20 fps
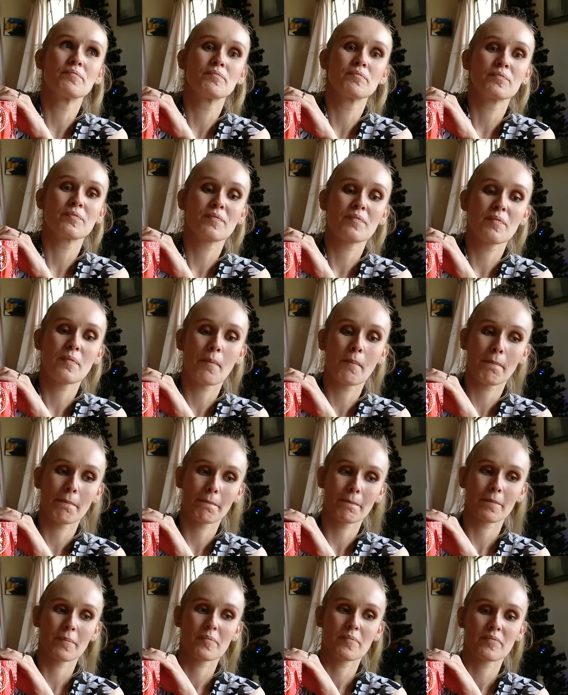
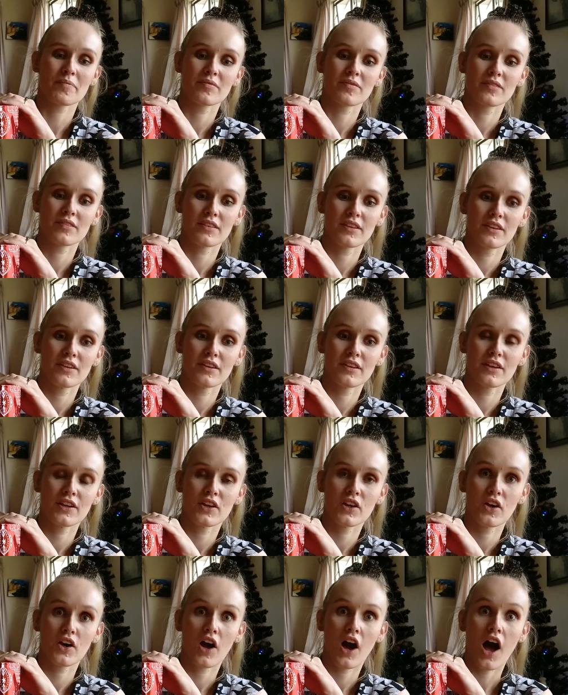
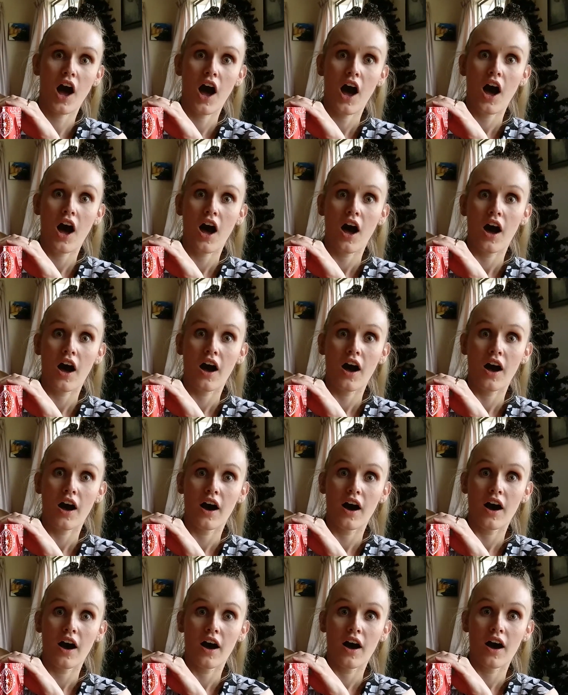
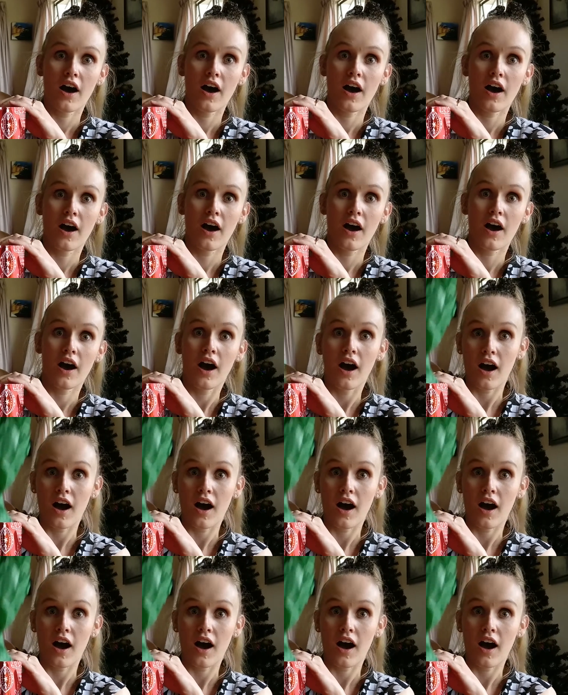(silence)